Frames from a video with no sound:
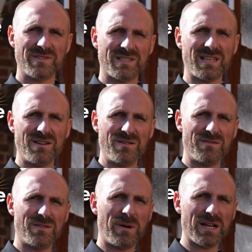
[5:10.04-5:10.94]
So
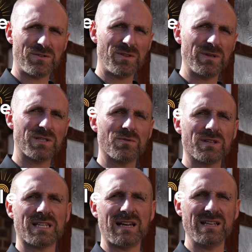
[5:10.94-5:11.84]
the battery that we installed
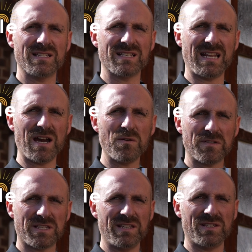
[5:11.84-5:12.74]
at Sally's is an
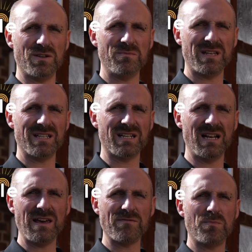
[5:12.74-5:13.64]
alpha system, and it's an
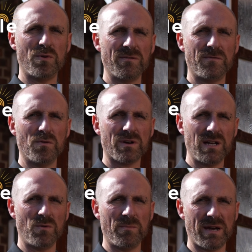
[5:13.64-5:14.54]
11.4
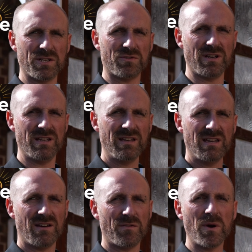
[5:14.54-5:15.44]
kilowatt battery.
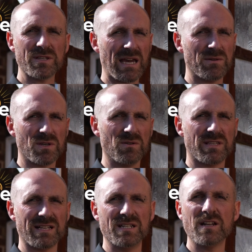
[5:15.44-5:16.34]
And for most
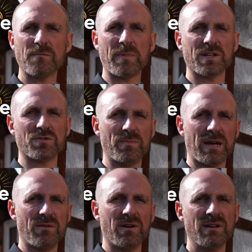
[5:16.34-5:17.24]
households, that's enough battery
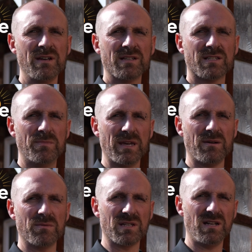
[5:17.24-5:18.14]
power to be
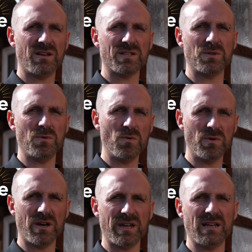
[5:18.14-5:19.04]
able to last you all
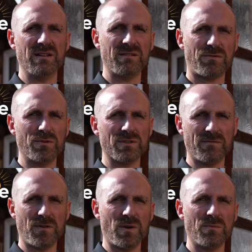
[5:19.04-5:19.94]
night and through to
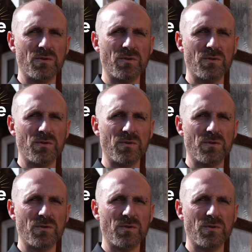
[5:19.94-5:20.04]
the following